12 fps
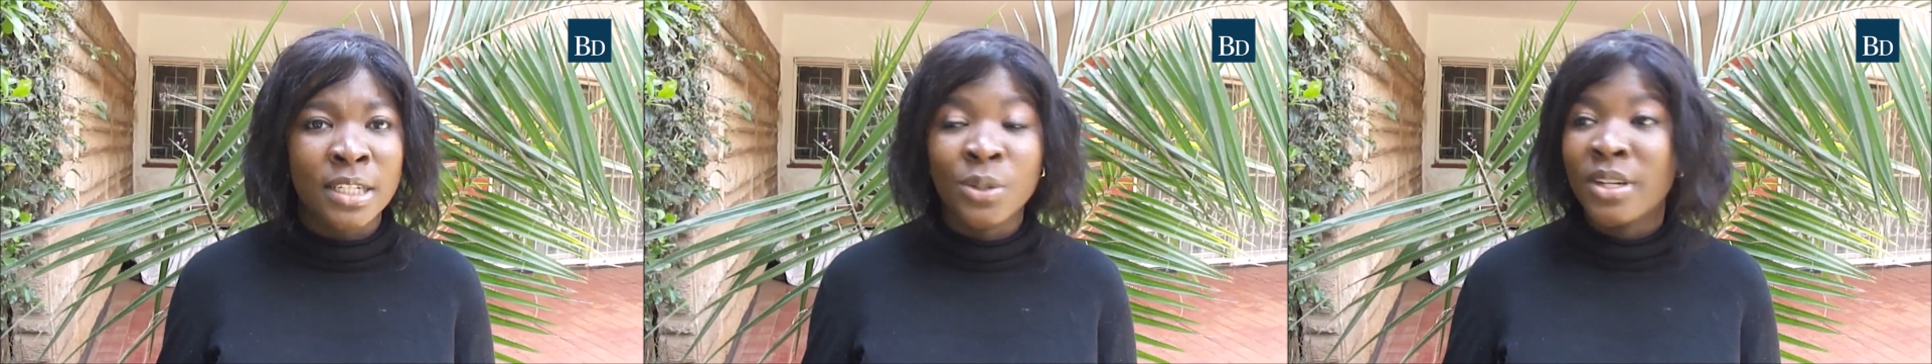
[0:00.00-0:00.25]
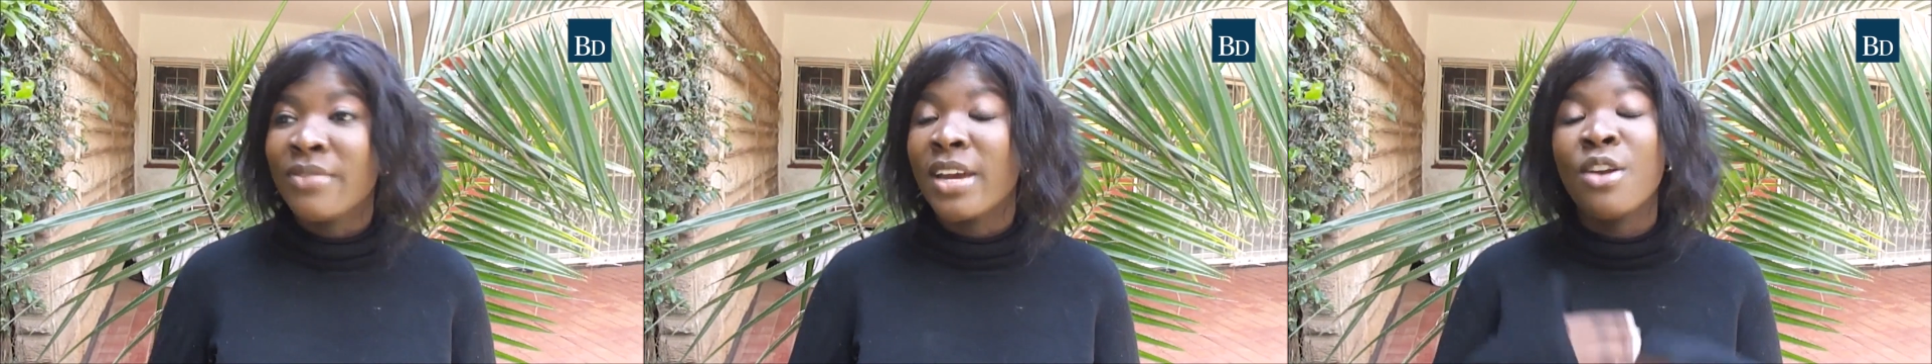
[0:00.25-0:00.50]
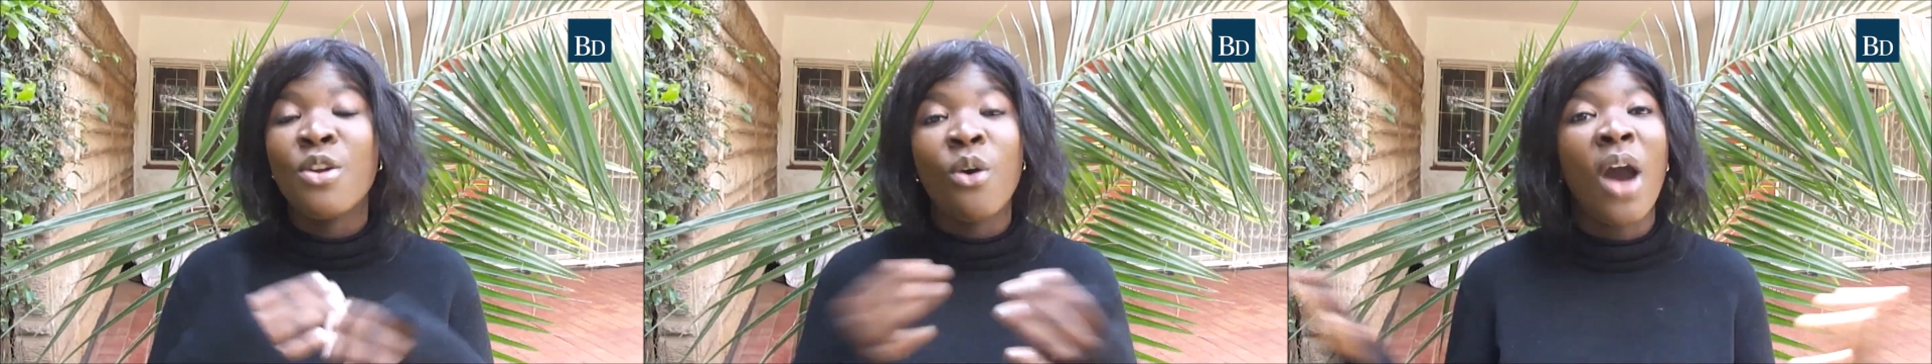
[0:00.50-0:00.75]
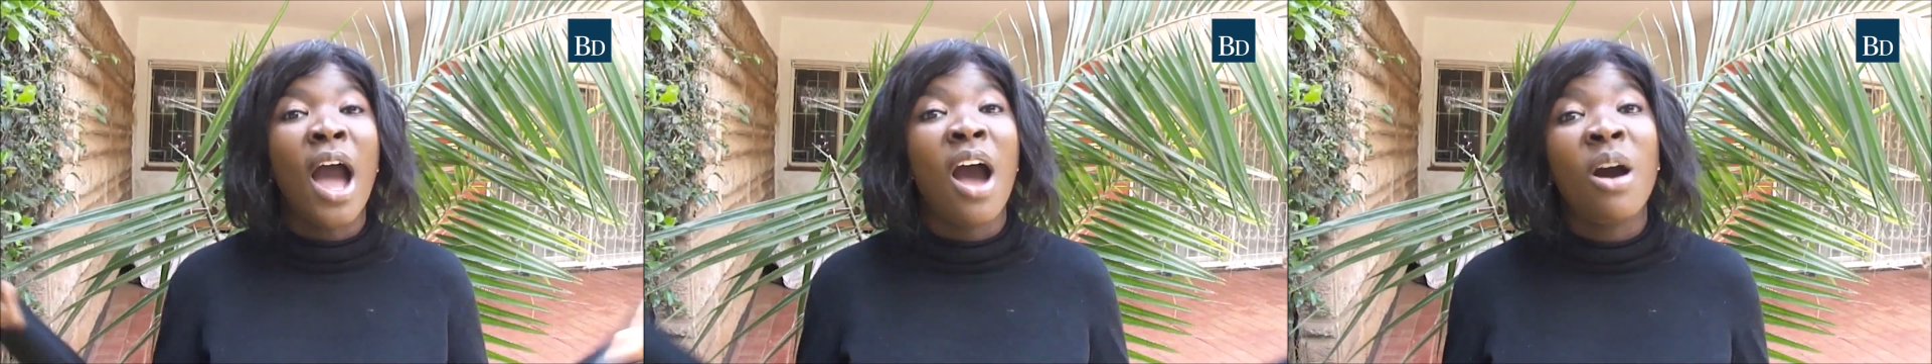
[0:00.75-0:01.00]
You don't even know
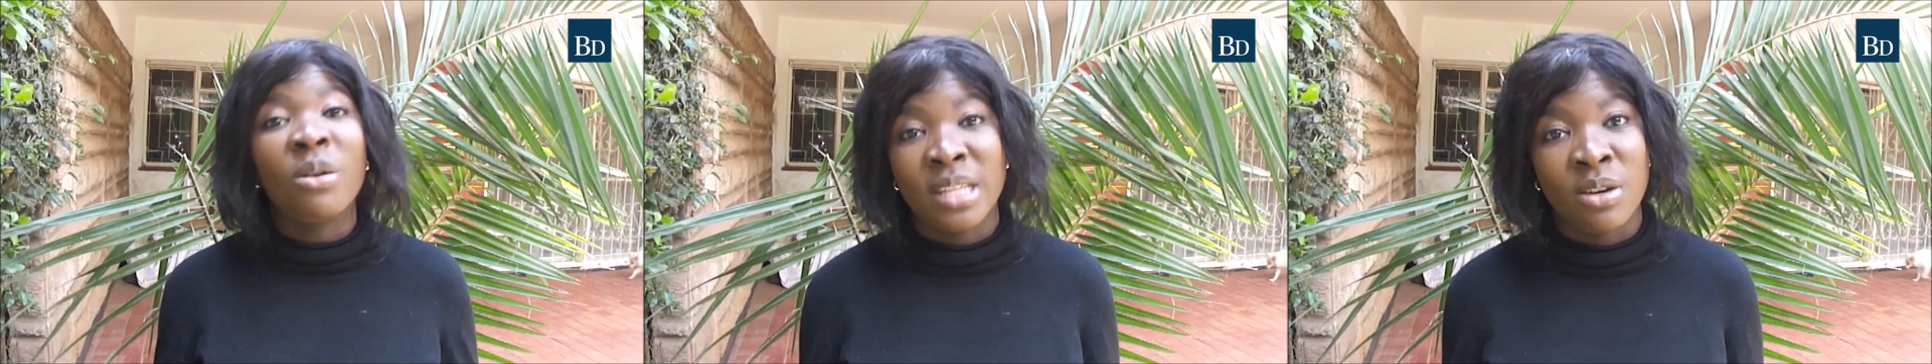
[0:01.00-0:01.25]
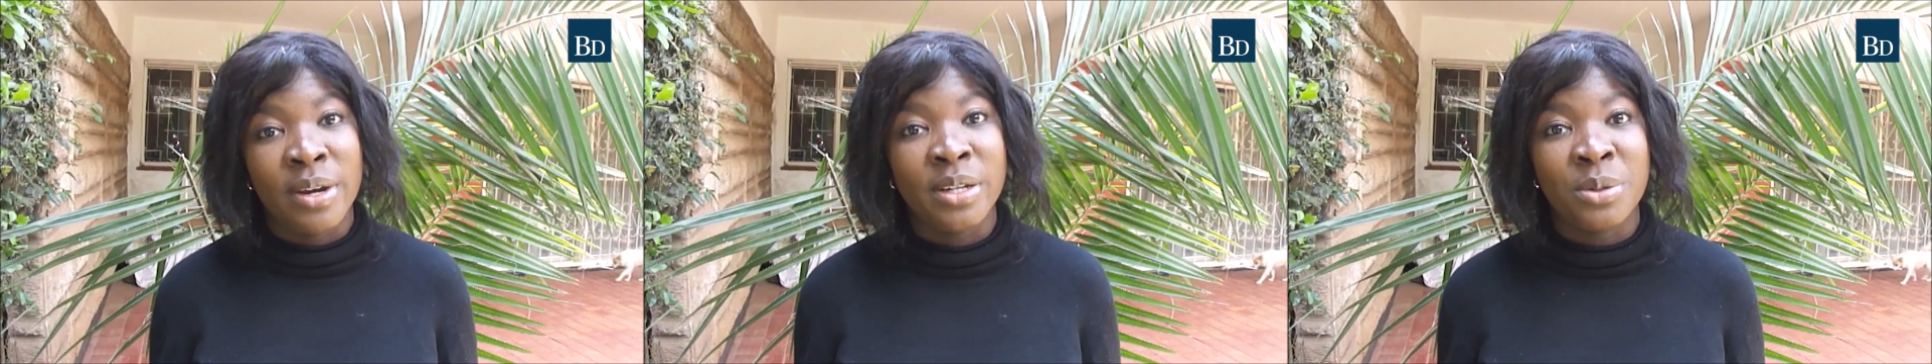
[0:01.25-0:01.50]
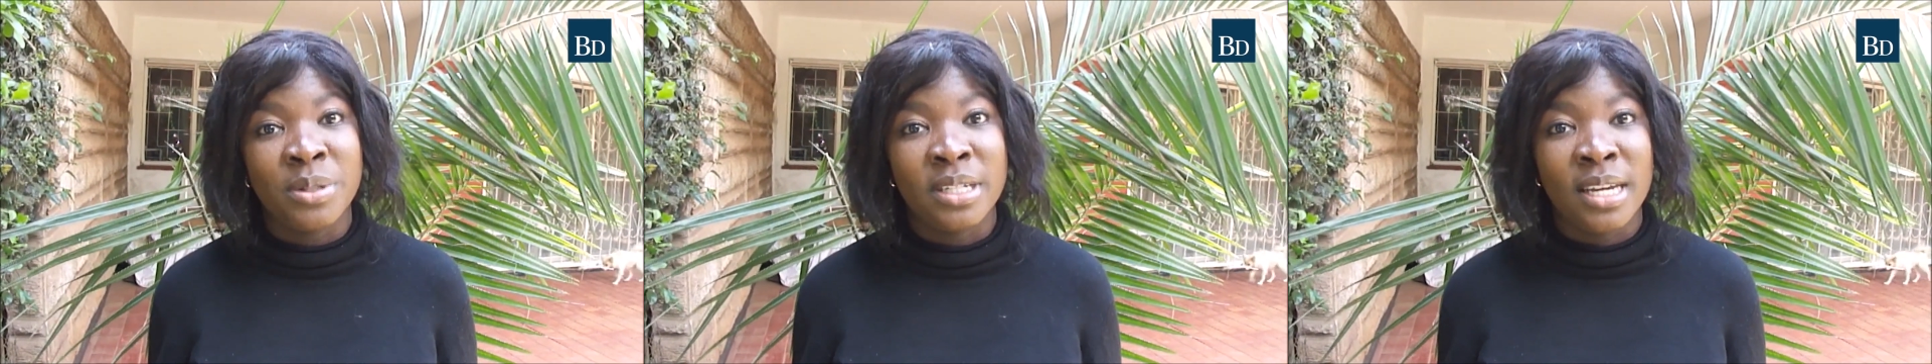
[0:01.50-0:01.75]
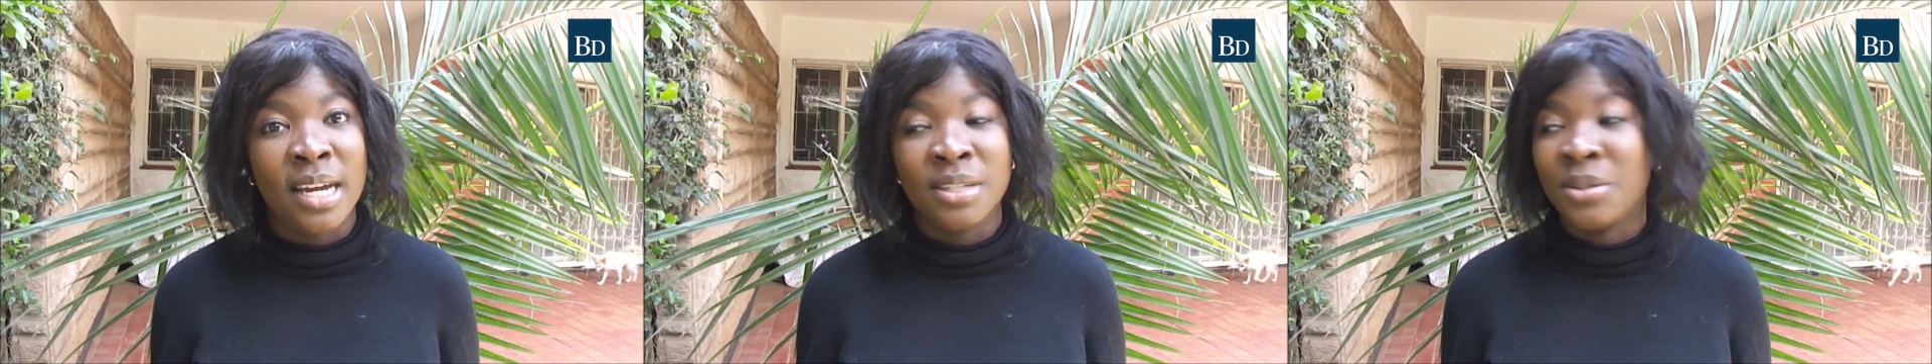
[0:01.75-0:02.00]
how they're going to
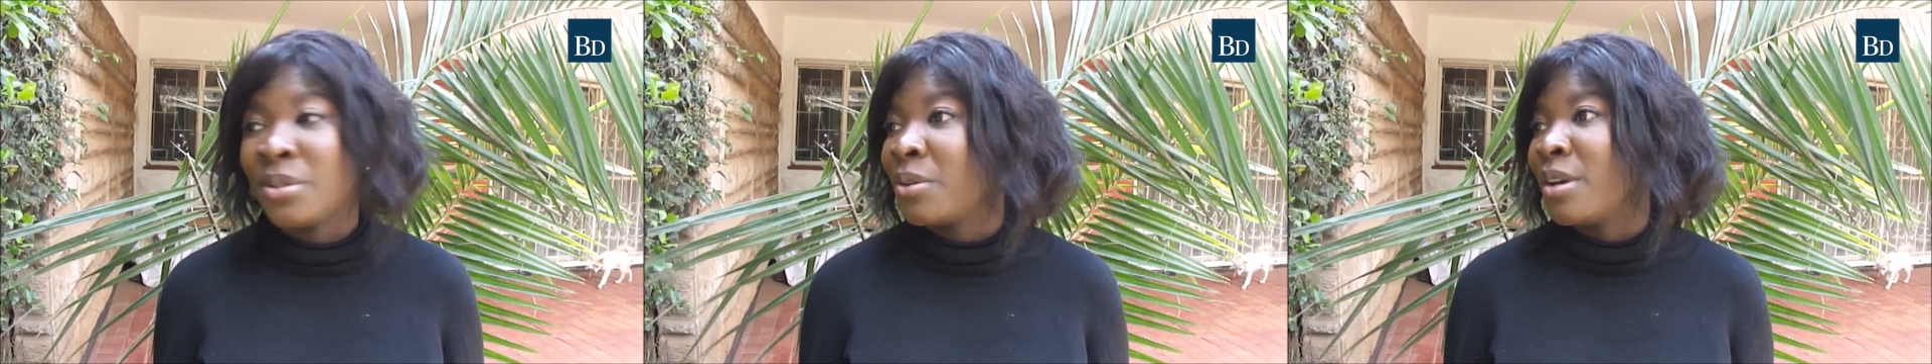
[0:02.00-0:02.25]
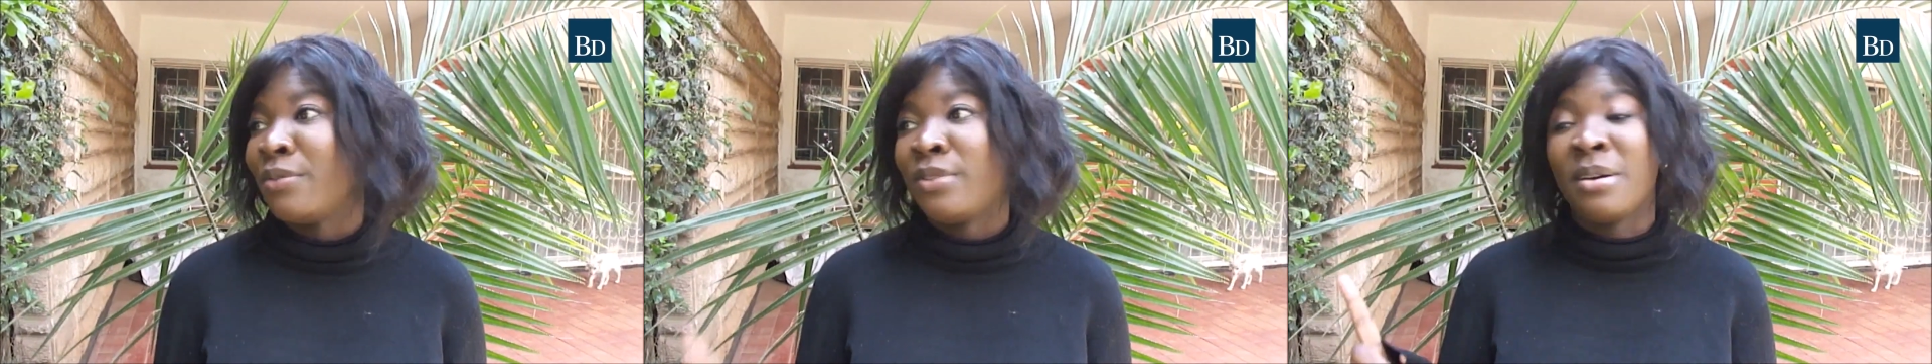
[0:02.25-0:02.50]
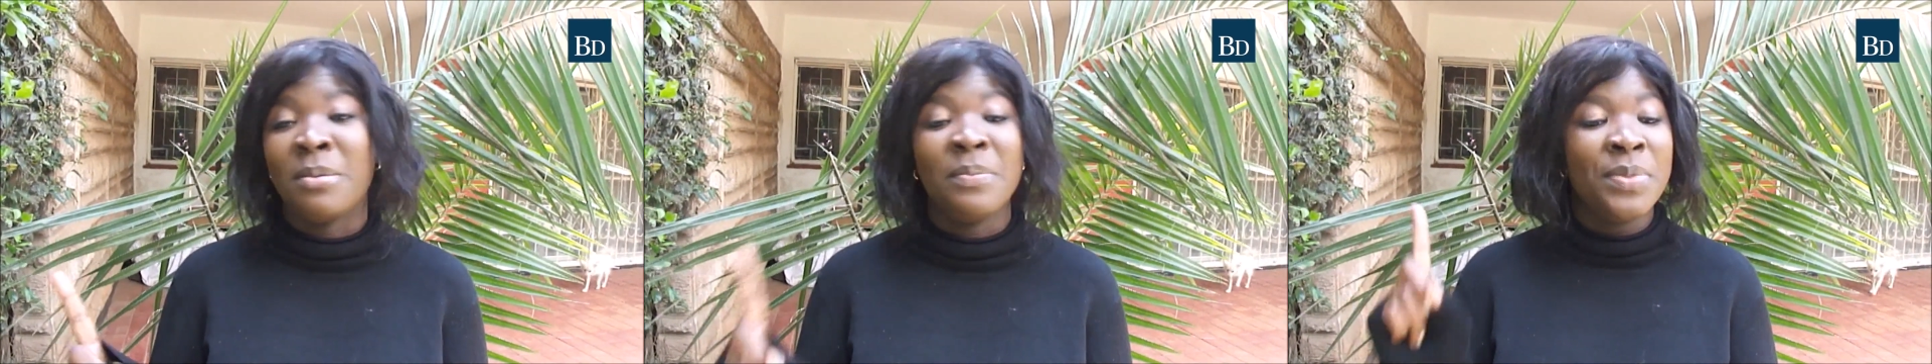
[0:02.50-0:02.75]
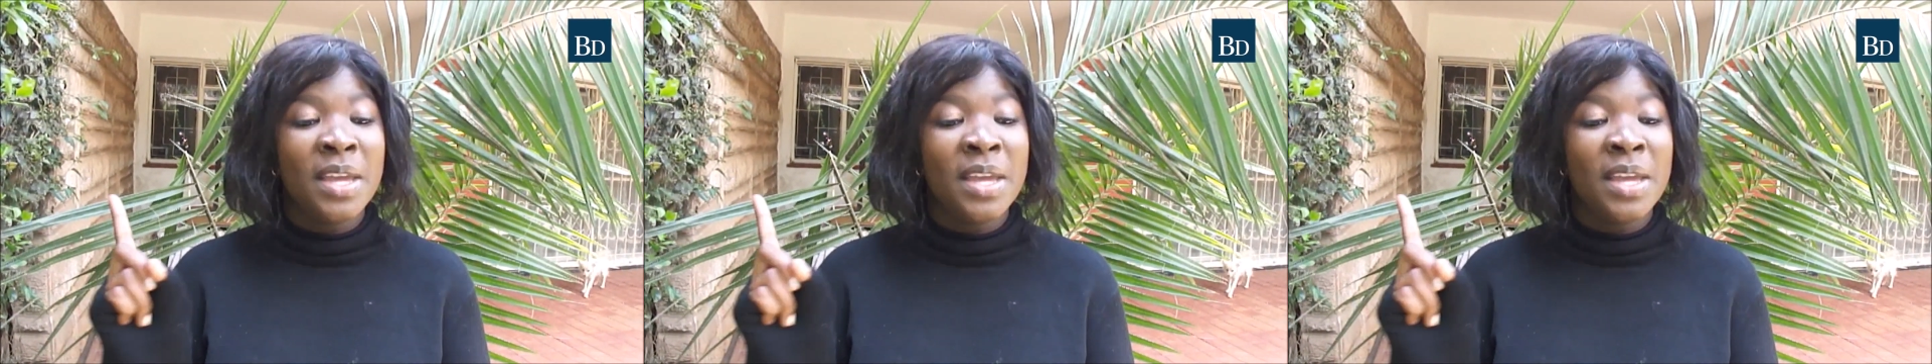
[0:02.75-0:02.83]
Diani. You don't know if they're